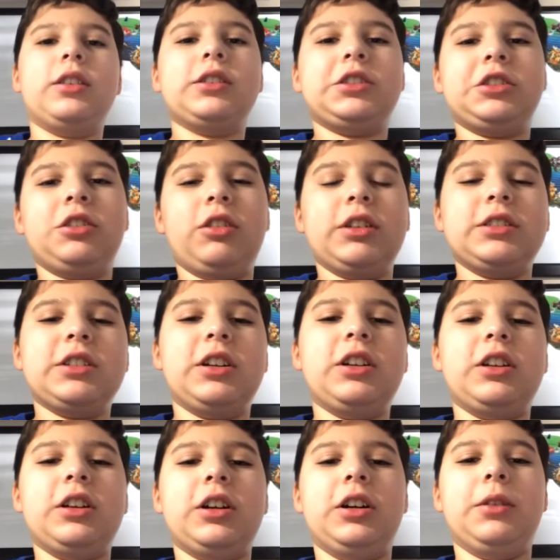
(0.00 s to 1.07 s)
the shirt is
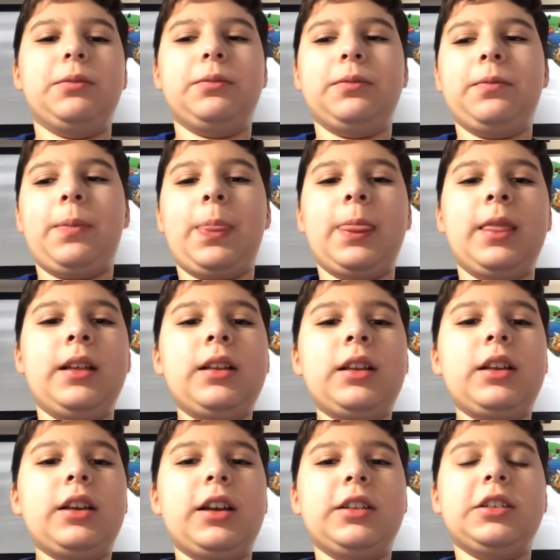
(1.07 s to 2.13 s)
gonna
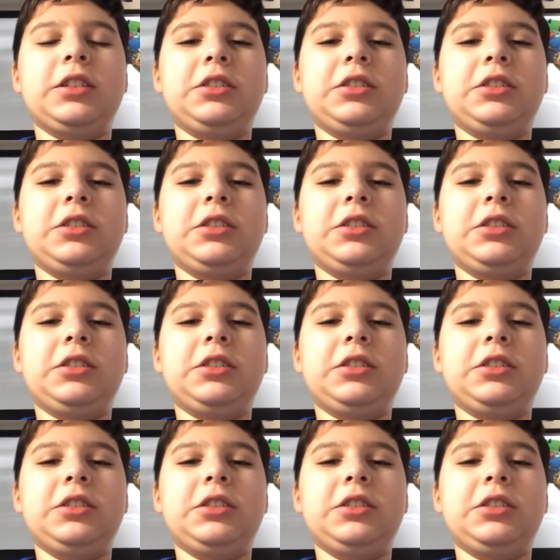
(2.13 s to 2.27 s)
and